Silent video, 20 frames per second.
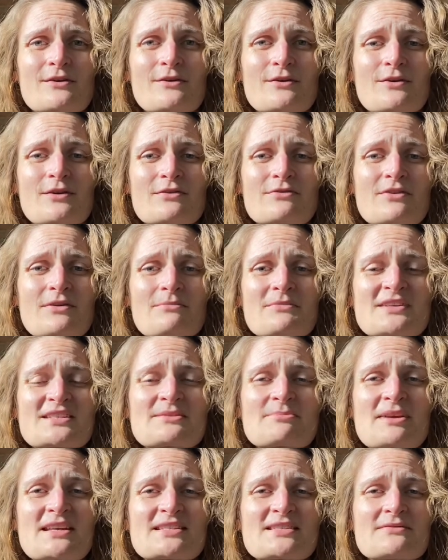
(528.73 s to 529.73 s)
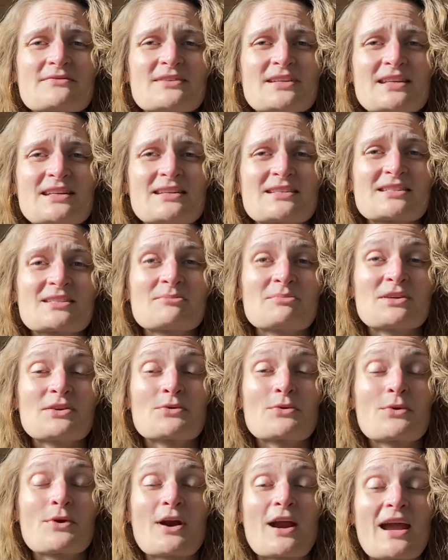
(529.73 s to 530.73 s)
or from the space of needing to be
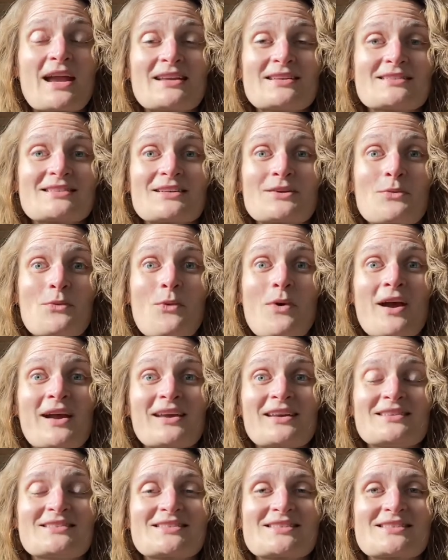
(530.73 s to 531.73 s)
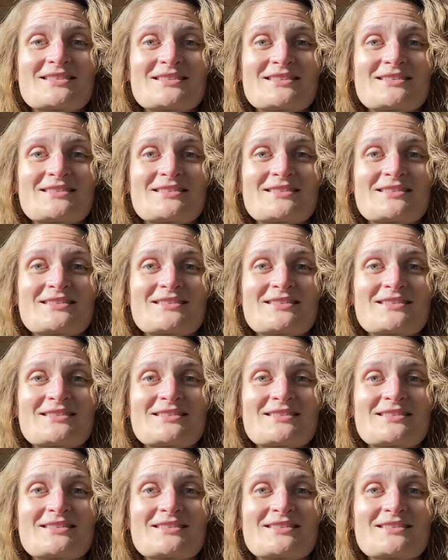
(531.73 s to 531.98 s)
right and white,